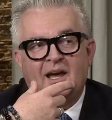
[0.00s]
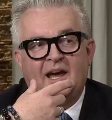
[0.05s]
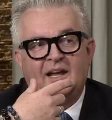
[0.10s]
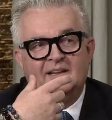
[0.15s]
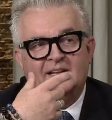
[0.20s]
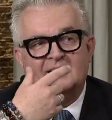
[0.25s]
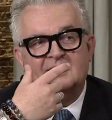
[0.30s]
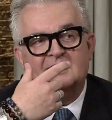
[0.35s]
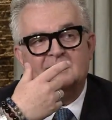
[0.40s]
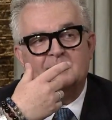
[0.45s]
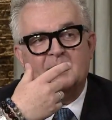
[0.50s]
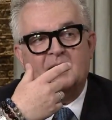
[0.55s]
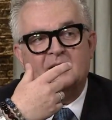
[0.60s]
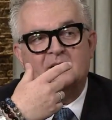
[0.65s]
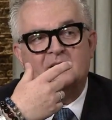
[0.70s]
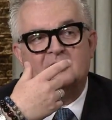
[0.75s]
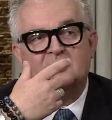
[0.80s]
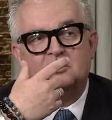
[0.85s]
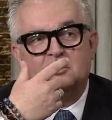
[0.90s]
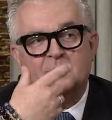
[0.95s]
And then in
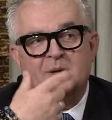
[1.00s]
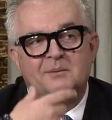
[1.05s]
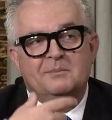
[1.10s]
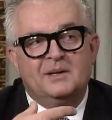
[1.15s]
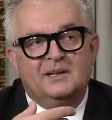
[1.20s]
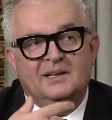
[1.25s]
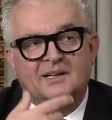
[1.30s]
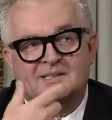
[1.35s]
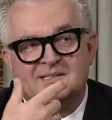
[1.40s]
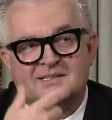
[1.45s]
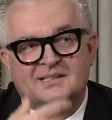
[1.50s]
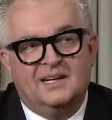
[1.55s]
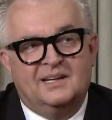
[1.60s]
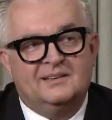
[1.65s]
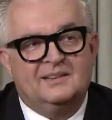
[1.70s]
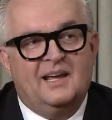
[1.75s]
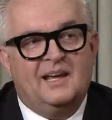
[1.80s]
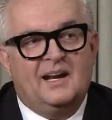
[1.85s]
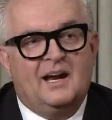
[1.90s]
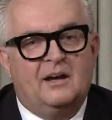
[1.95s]
about 3 minutes,
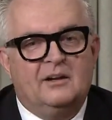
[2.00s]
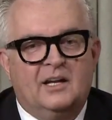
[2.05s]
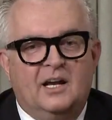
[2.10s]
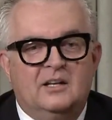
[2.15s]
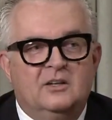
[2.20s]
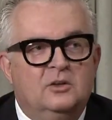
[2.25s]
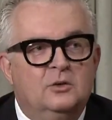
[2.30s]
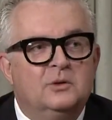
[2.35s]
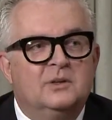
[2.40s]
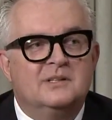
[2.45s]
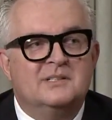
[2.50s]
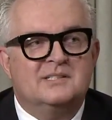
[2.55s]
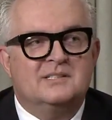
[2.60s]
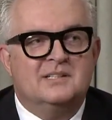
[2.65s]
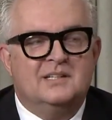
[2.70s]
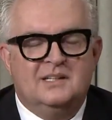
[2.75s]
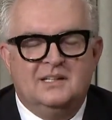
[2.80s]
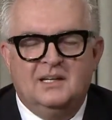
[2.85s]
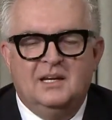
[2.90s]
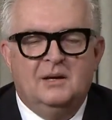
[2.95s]
take that out, and you can
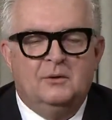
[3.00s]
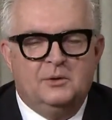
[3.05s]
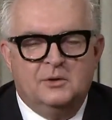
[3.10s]
see,